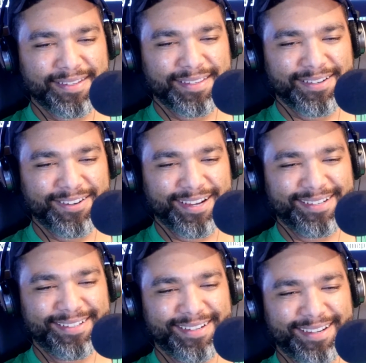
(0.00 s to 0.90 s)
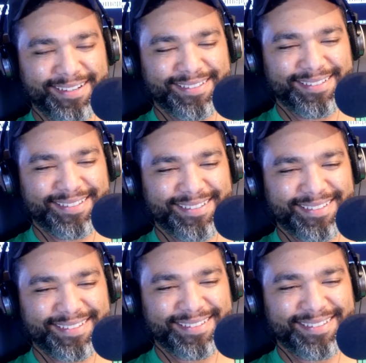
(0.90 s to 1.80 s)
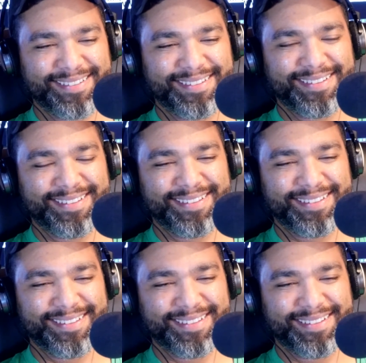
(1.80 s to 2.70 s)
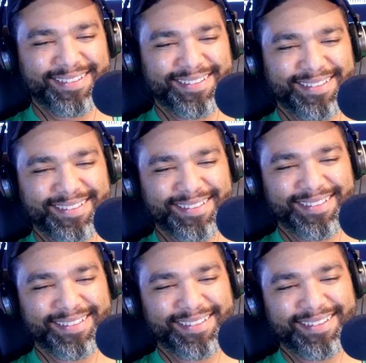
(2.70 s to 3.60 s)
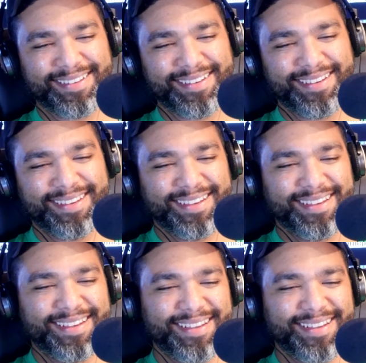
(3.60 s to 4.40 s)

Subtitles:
(not speaking)